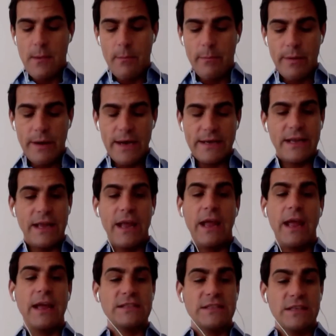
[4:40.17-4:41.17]

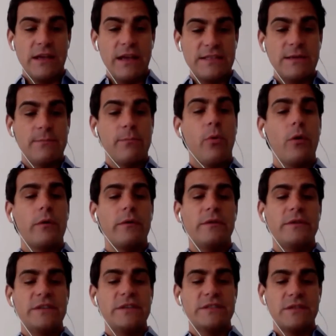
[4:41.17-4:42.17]
But it's
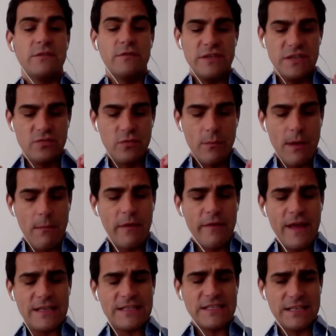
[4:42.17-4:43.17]
important. Just
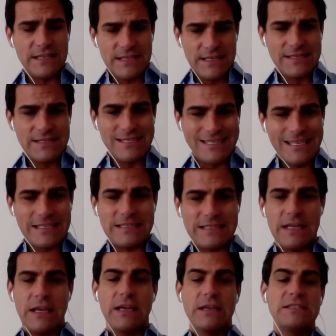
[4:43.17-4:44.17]
remember that
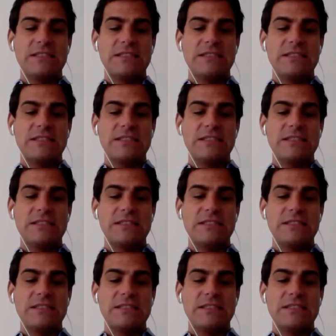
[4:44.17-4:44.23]
statistic.